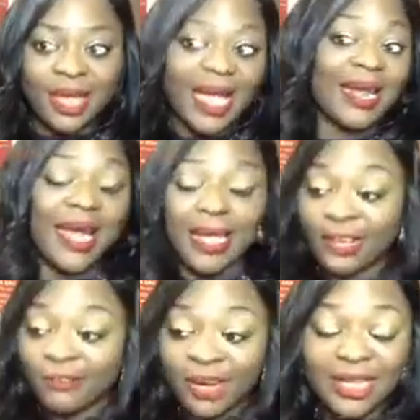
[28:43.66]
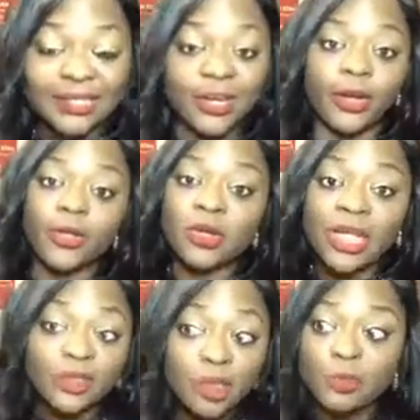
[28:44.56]
And I advised her, you
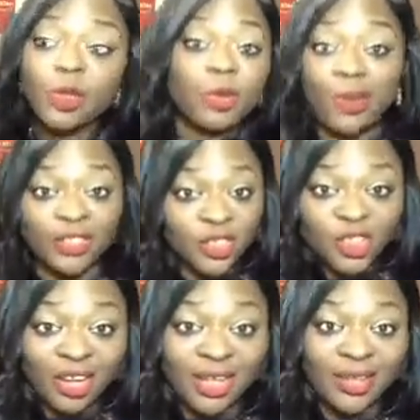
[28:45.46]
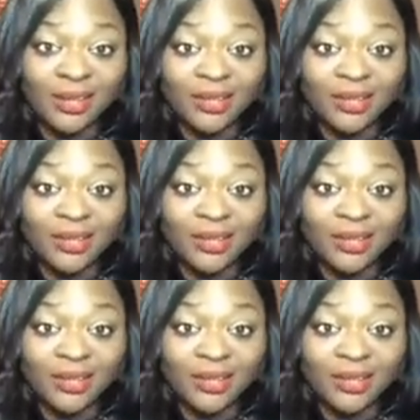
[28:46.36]
need to speak to Pastor Shala.